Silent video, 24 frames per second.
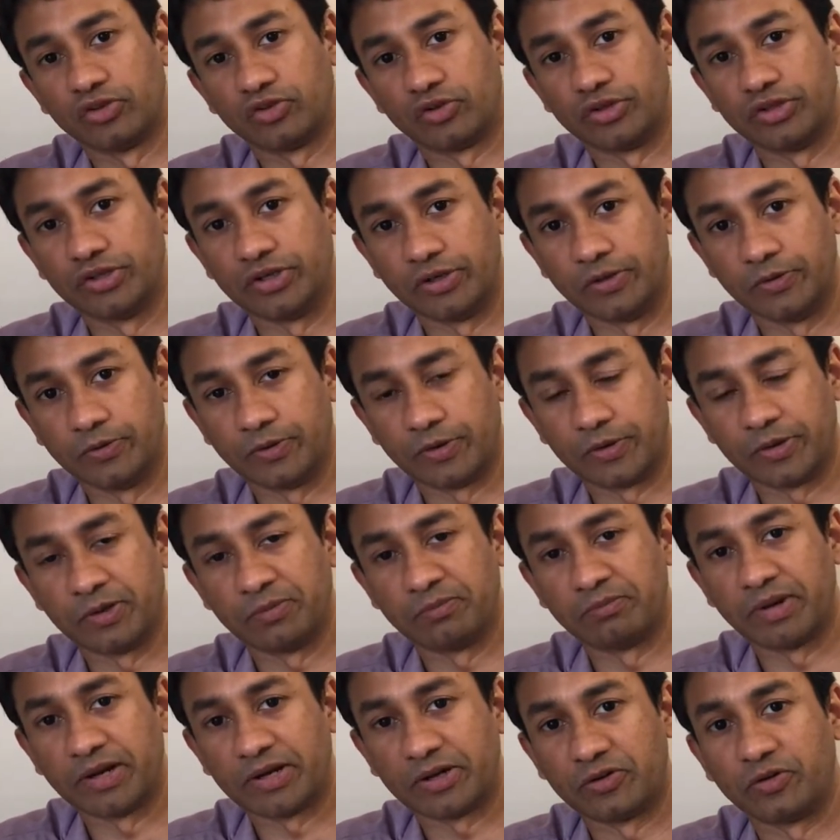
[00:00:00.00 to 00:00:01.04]
so the
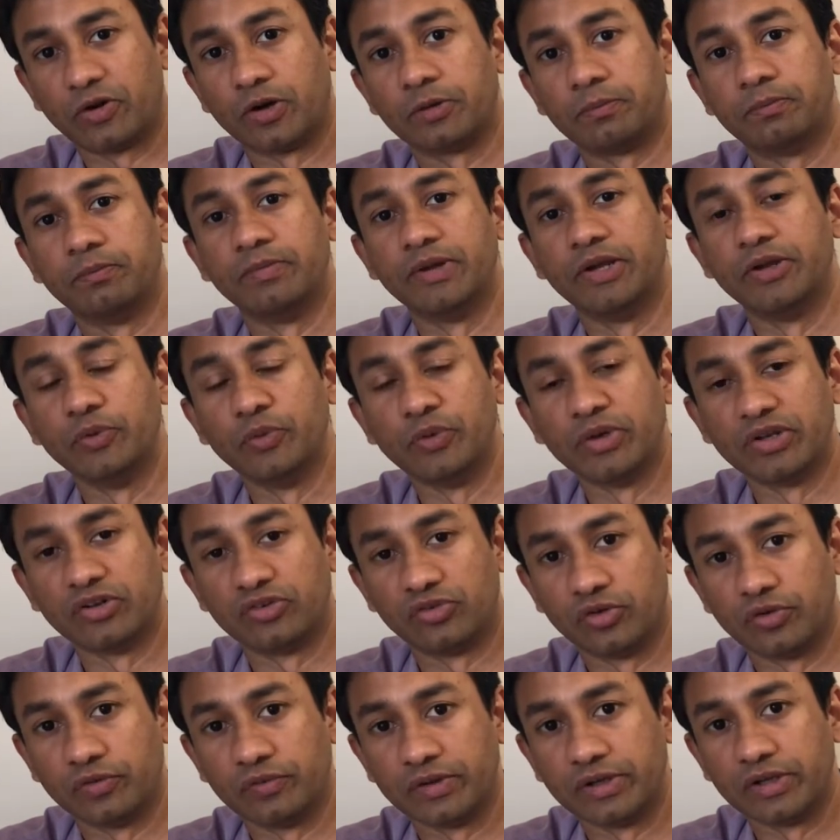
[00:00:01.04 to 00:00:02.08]
algorithm might not be
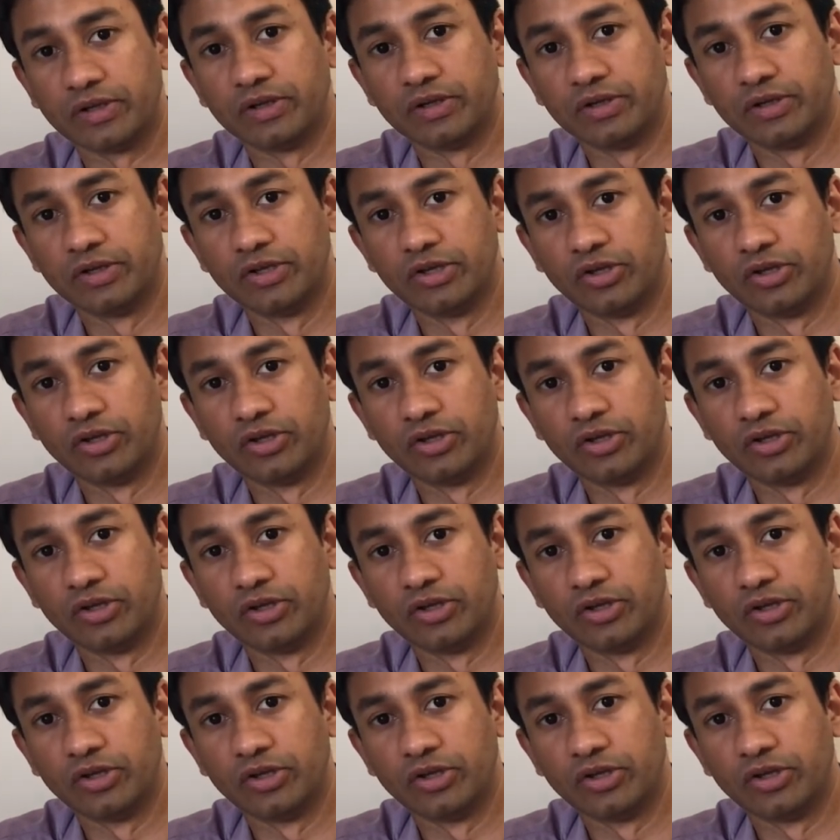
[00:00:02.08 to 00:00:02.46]
doing so well.